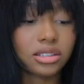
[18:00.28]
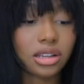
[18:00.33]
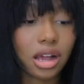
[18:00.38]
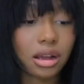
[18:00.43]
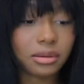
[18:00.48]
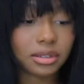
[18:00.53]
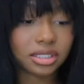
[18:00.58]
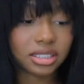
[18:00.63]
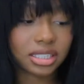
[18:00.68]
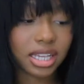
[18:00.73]
So
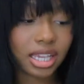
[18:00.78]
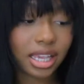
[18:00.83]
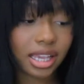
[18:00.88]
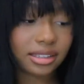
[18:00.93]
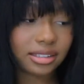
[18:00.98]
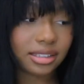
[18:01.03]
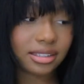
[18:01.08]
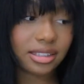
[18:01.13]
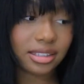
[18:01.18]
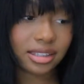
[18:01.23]
I was thinking,
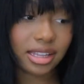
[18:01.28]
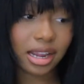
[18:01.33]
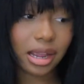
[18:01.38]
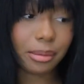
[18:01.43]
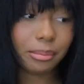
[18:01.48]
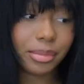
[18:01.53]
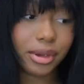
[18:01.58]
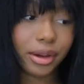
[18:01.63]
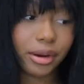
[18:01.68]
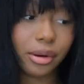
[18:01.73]
since it's like
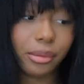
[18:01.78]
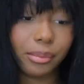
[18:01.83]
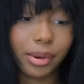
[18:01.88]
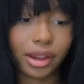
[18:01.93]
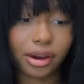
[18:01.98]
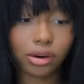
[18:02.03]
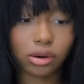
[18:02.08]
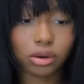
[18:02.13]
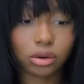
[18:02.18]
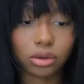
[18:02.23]
a bigger
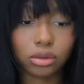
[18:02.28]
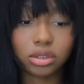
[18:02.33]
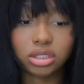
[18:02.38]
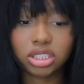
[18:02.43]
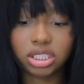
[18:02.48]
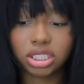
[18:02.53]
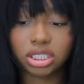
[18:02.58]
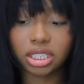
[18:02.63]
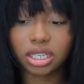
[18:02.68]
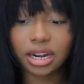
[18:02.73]
barrel,
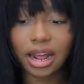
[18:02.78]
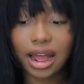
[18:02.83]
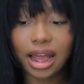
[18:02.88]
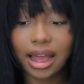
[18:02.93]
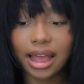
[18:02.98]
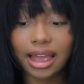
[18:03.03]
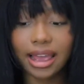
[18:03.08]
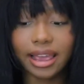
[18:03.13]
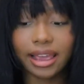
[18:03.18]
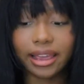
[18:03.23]
should
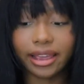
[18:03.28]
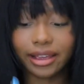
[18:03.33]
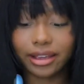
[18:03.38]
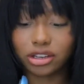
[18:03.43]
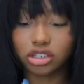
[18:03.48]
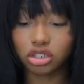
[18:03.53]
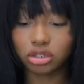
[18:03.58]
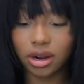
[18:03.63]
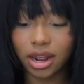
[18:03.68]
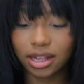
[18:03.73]
I
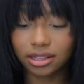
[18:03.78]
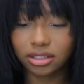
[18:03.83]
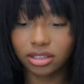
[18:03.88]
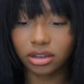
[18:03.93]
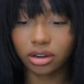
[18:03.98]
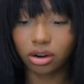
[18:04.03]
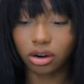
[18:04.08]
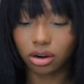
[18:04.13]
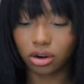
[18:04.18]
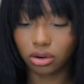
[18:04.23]
try
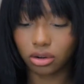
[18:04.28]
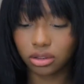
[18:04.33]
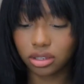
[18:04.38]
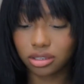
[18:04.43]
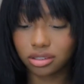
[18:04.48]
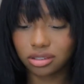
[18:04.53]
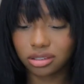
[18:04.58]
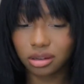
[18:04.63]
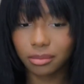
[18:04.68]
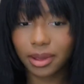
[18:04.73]
to curl
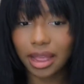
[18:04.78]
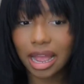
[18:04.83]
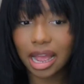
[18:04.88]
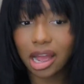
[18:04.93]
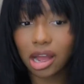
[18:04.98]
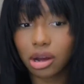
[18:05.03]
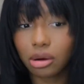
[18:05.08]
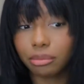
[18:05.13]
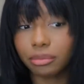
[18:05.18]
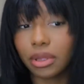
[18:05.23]
this
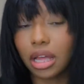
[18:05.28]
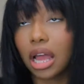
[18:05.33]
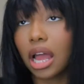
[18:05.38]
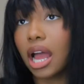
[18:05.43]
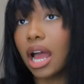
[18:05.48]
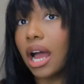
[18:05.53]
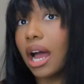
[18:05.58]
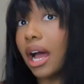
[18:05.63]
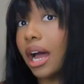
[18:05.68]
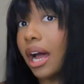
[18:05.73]
somehow?
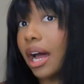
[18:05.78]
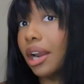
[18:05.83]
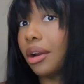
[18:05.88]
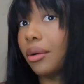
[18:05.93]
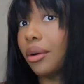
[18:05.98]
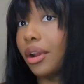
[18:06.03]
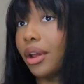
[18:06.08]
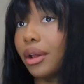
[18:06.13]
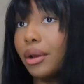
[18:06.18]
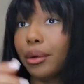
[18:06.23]
I
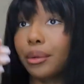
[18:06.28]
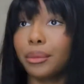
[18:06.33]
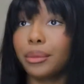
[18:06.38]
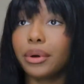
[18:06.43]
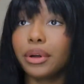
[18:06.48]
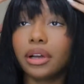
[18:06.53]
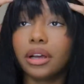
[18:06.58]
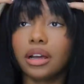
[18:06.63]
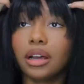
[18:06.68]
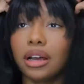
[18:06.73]
don't know.
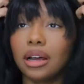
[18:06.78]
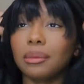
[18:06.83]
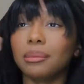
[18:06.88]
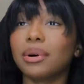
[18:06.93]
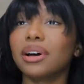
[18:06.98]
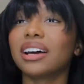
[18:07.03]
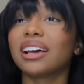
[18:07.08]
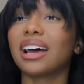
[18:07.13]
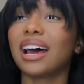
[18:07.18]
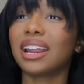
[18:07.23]

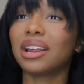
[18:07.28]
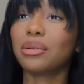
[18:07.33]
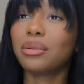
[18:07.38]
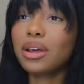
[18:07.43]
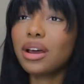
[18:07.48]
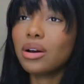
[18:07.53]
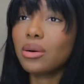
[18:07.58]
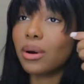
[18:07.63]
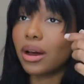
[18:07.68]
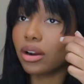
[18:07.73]
But I don't know.